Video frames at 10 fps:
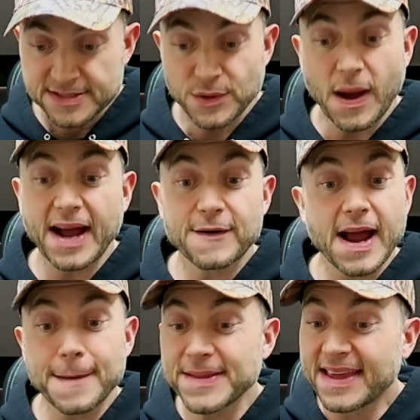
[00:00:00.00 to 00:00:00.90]
So I
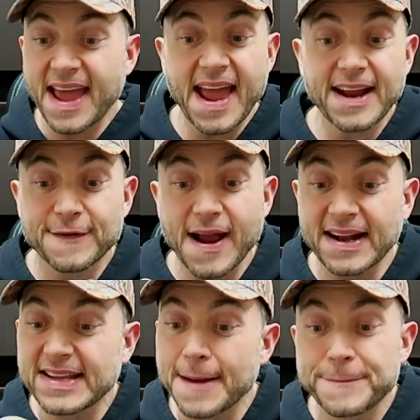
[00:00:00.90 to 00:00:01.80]
grabbed the can,
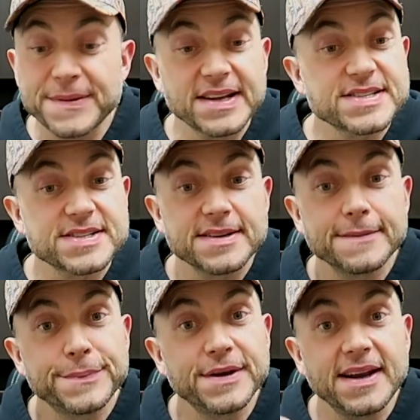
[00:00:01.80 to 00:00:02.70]
cracked that bitch,
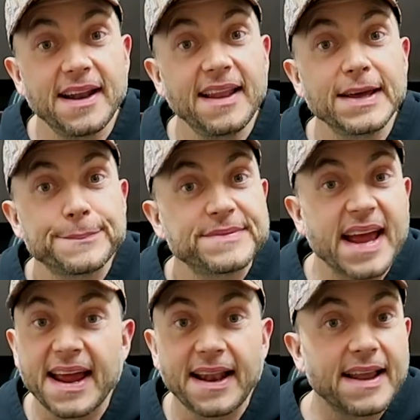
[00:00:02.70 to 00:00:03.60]
put in a lip,
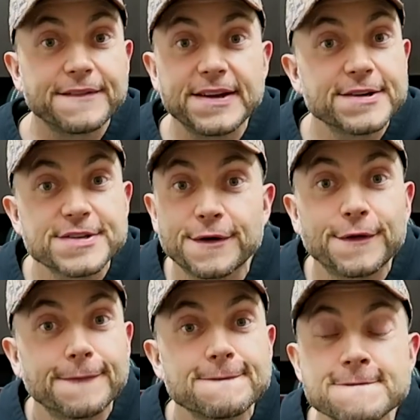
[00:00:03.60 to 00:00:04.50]
10, 11 years
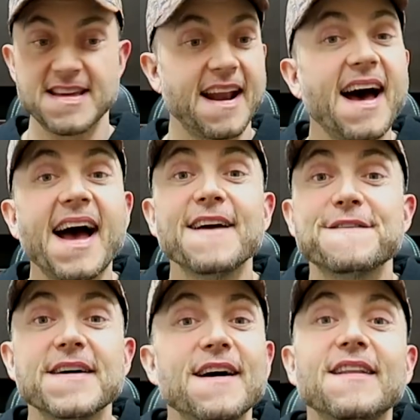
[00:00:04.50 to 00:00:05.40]
old, and I
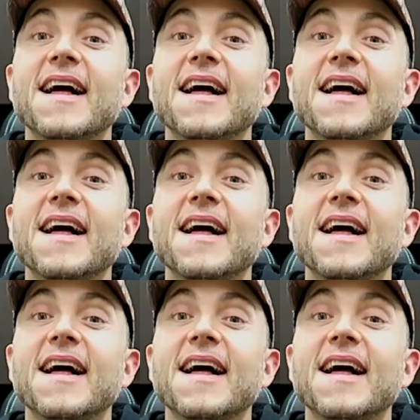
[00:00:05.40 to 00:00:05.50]
felt